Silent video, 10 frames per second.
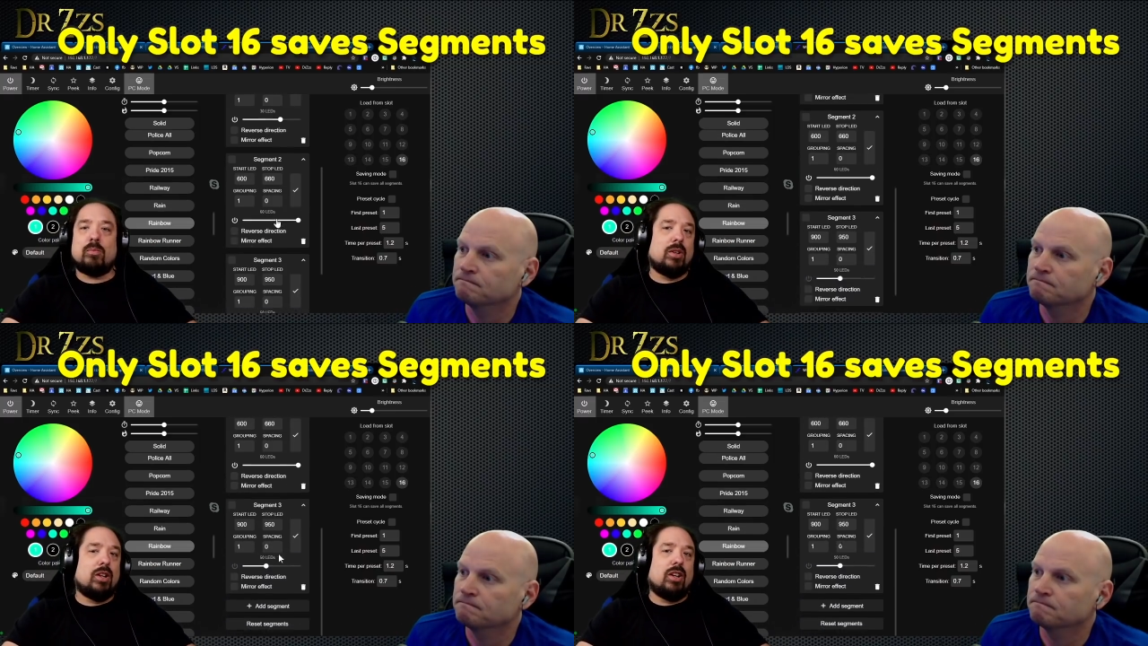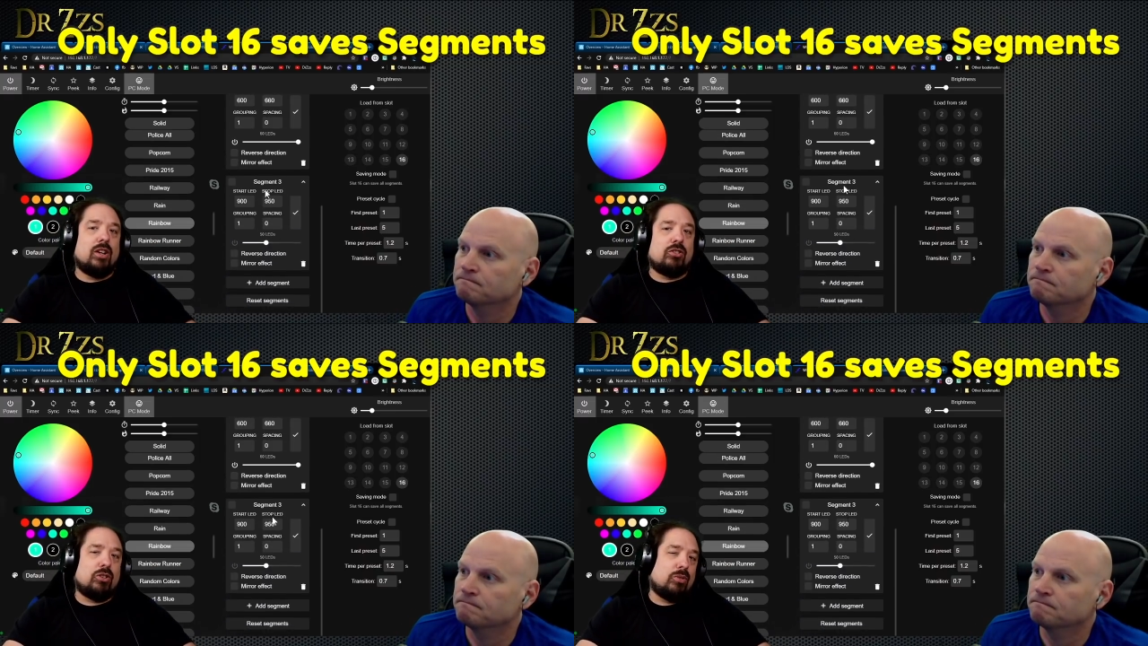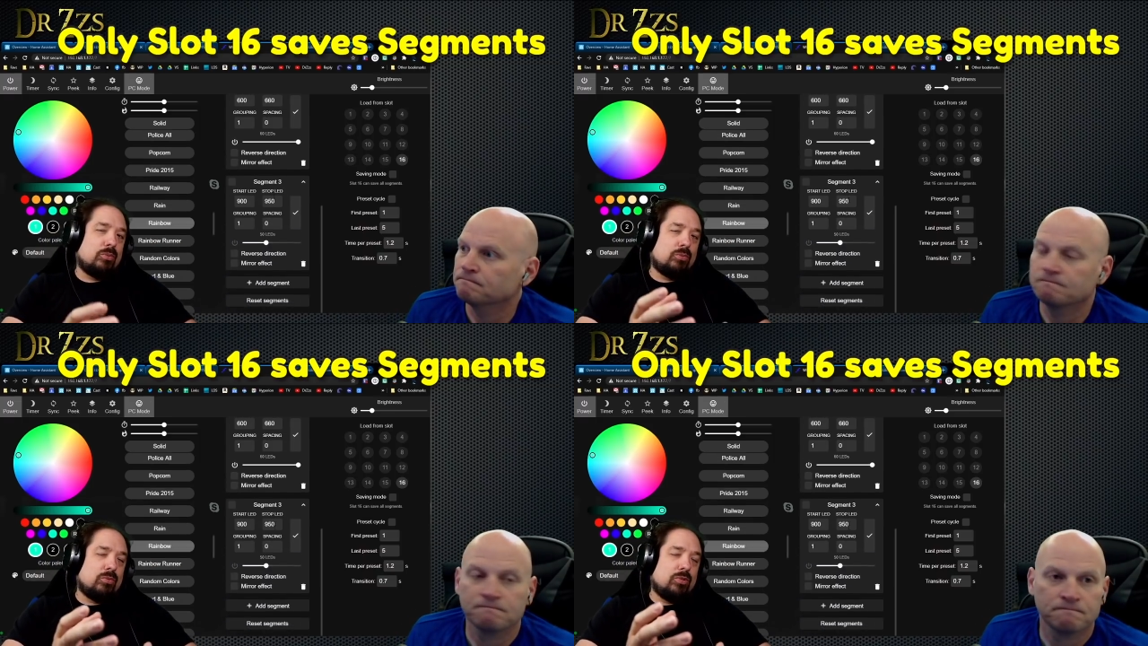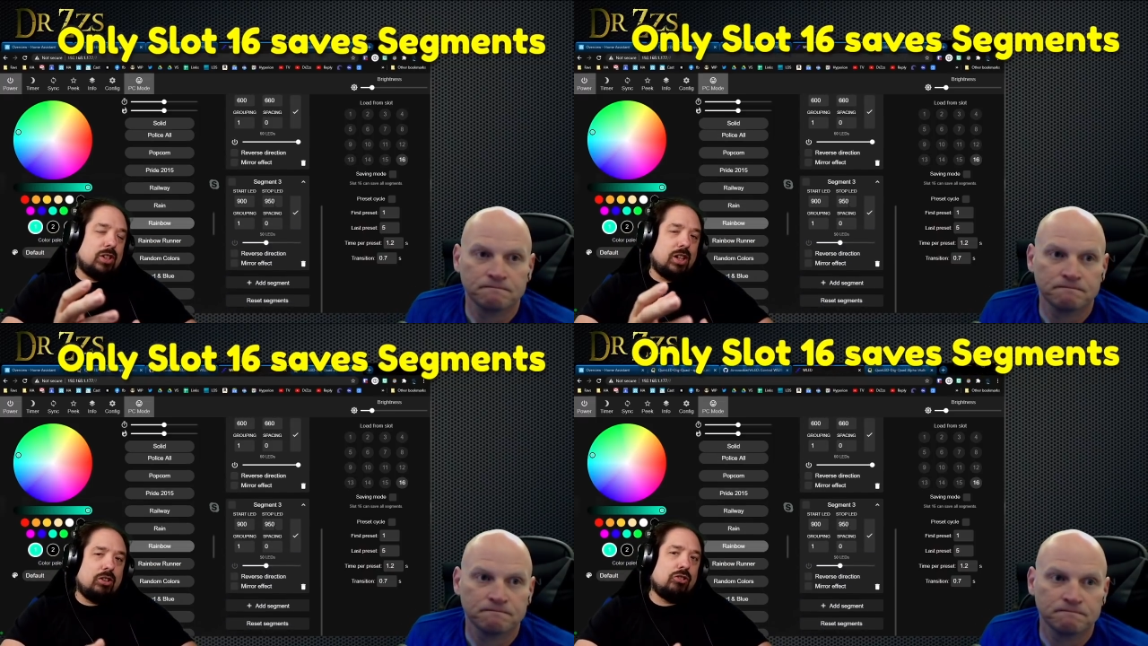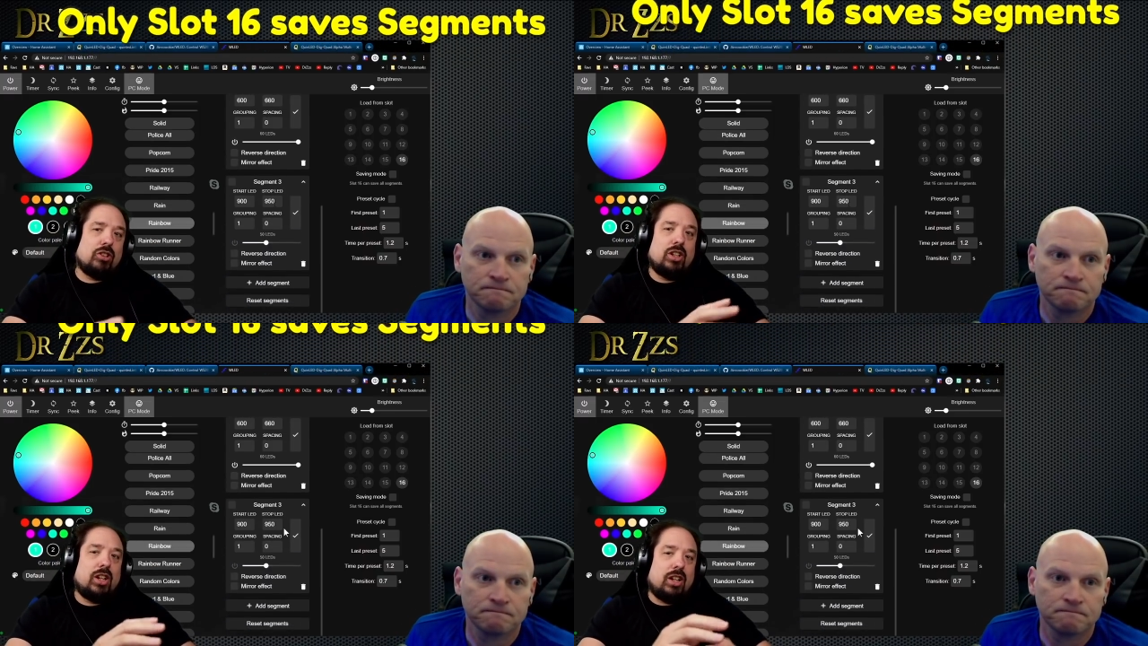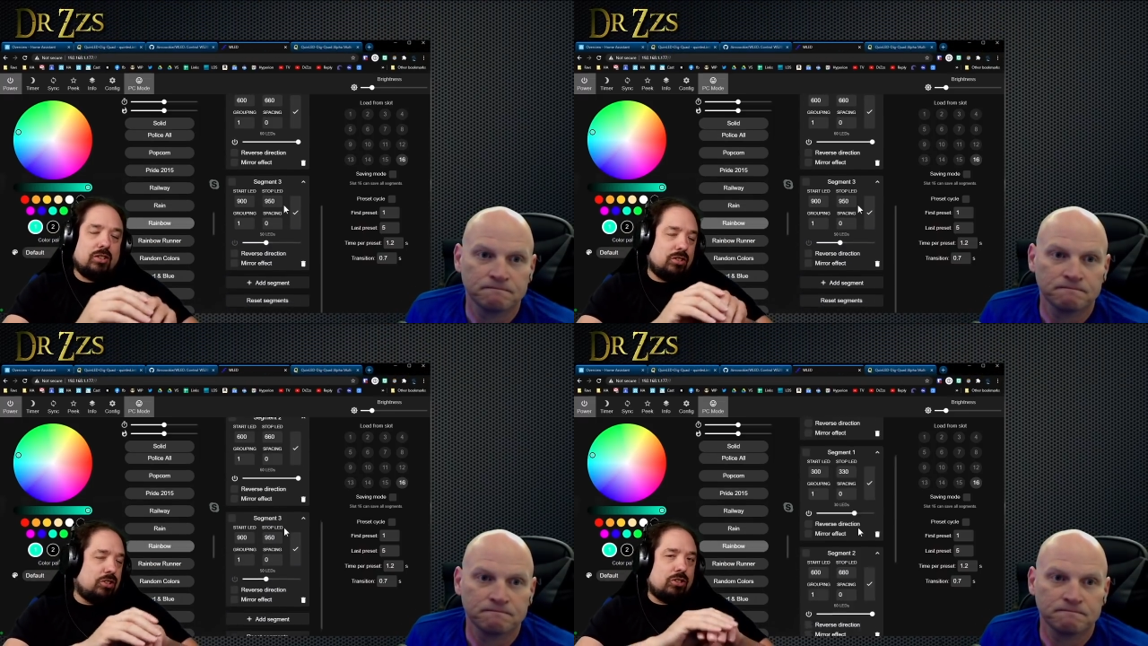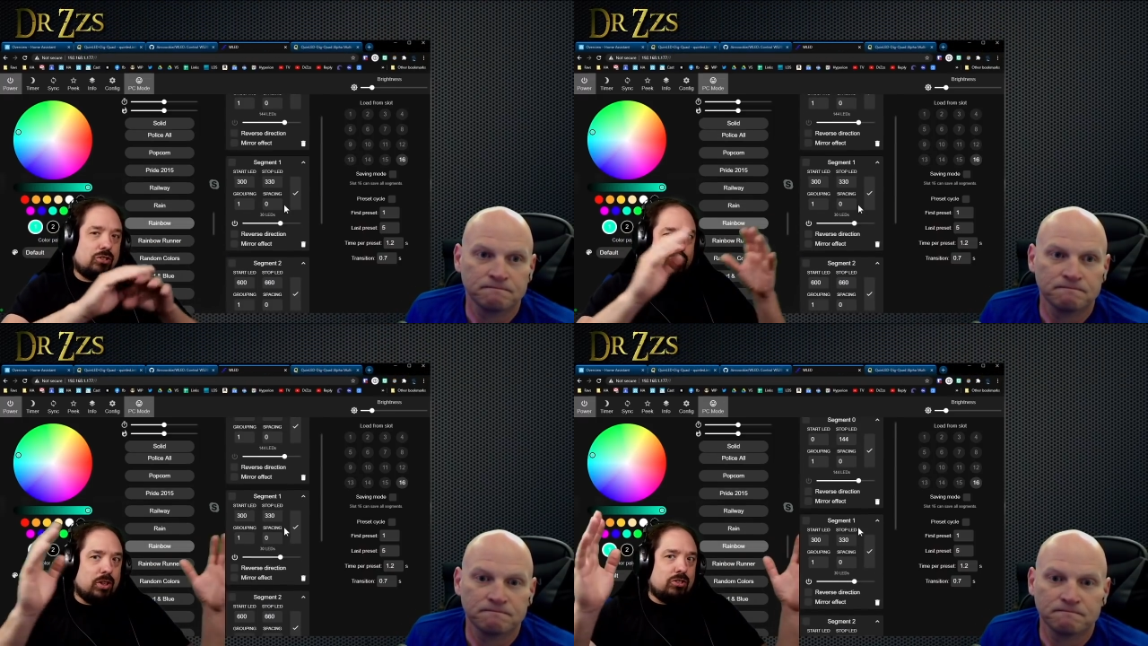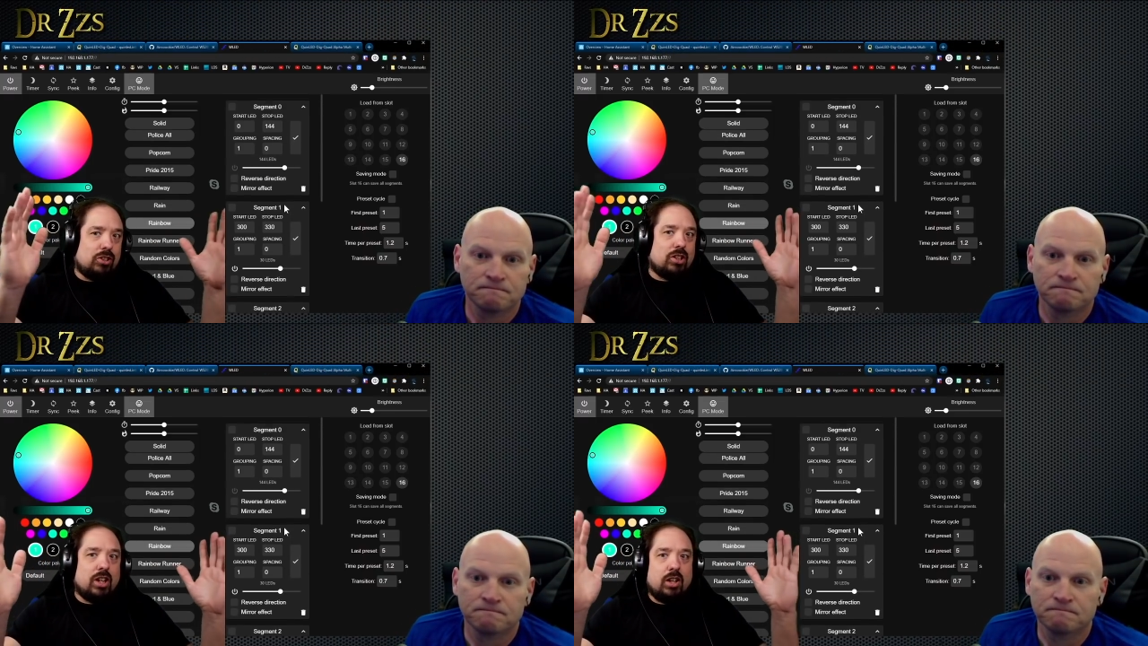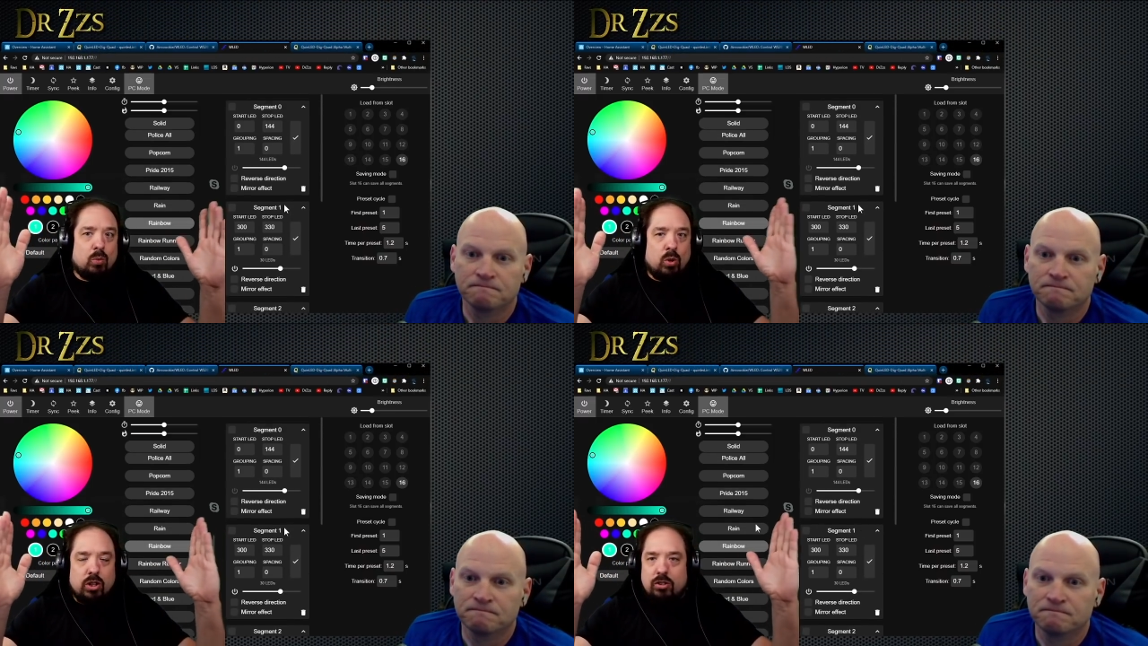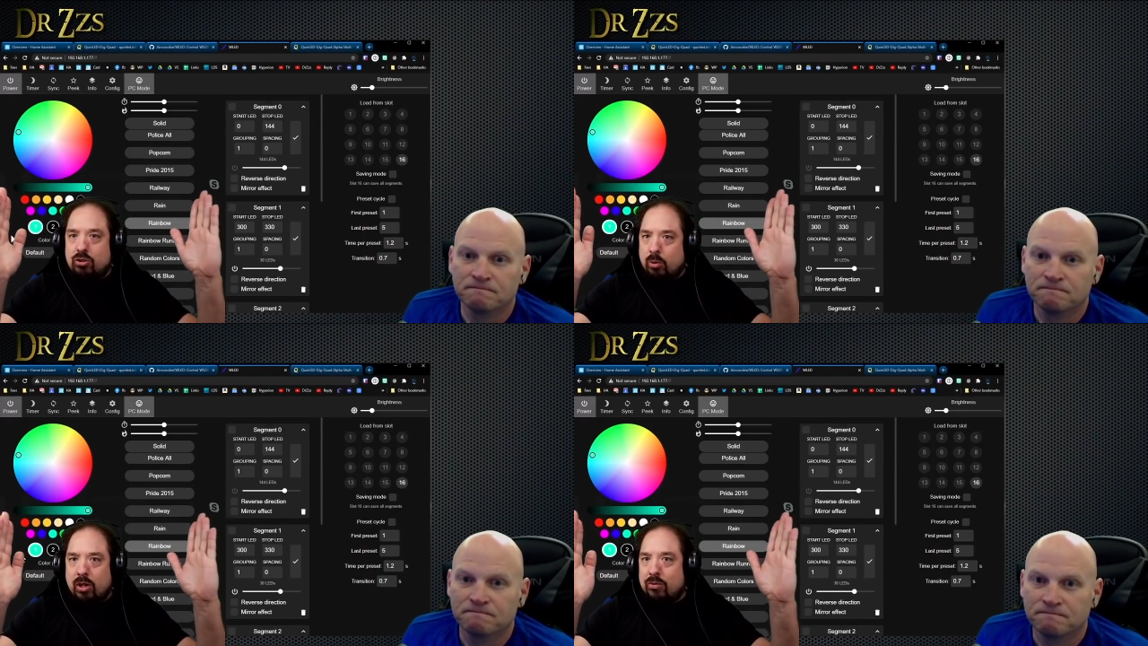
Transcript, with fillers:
Speaker 1: So initially it just treats it like one twelve hundred